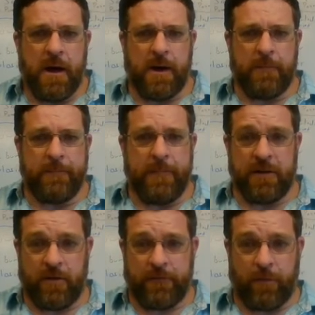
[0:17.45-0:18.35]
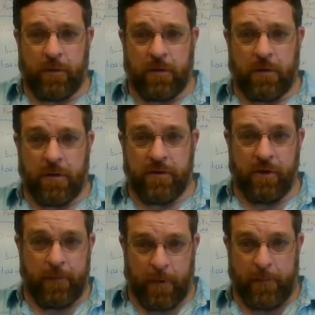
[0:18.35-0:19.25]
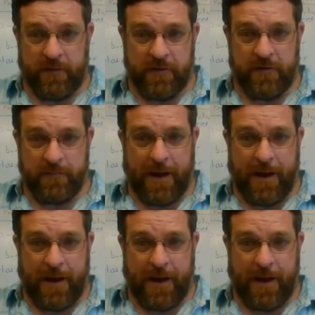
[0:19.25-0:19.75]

Um, and so, for your purposes,